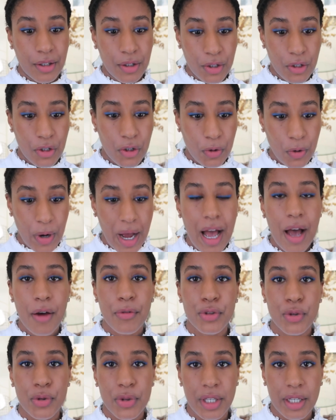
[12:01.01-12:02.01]
you know
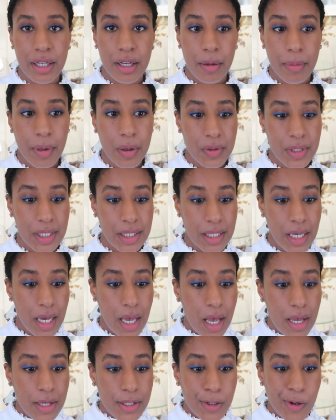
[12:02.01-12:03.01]
have to think about it
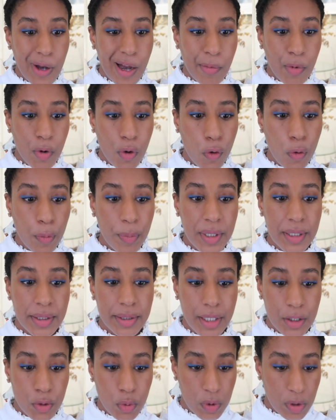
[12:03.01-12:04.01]
so i'm hoping that